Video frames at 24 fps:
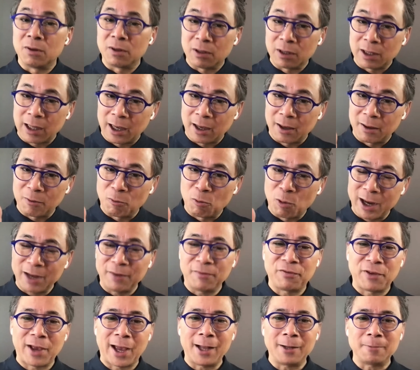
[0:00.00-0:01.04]

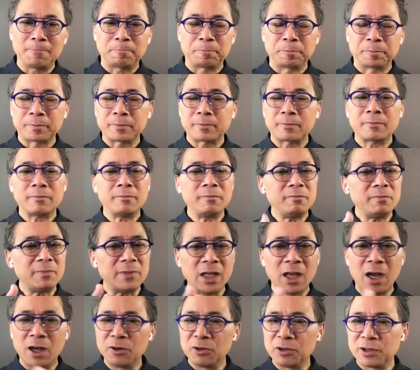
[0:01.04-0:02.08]
white fat
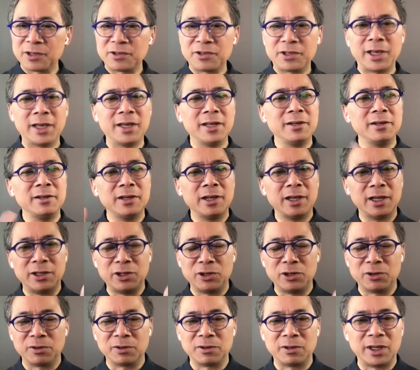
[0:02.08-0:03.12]
under the skin
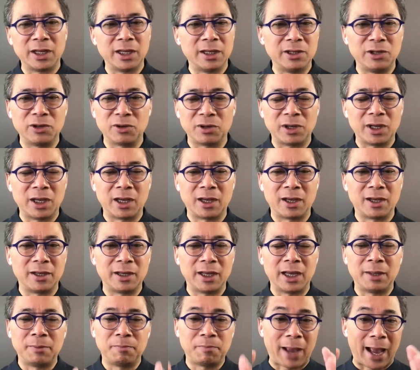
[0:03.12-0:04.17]

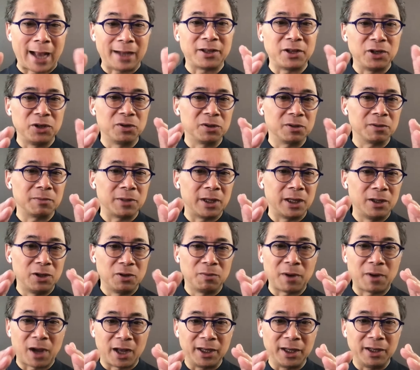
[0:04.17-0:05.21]
and packed in your
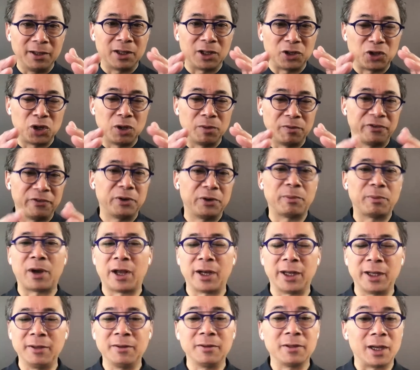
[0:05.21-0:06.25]
body, in the tube of your
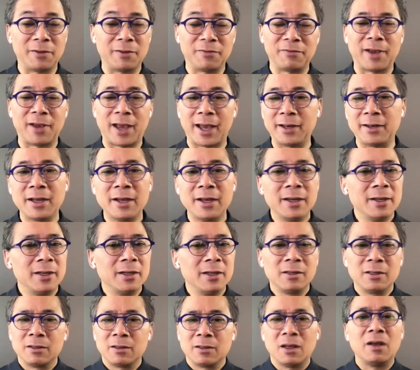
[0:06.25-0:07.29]
body, gut fat,
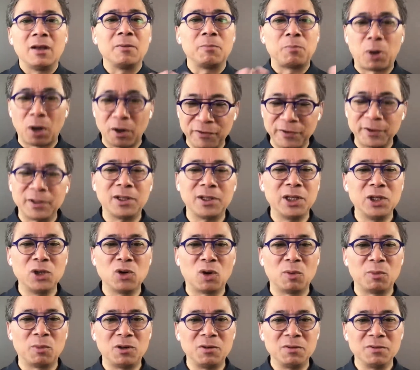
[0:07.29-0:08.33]
perfectly
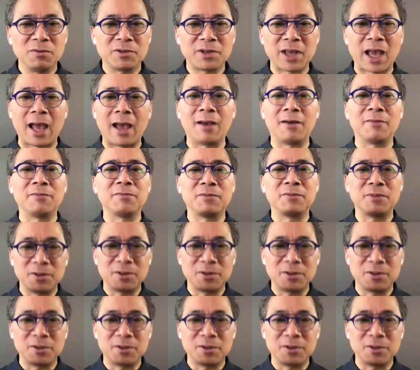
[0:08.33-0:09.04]
normal to have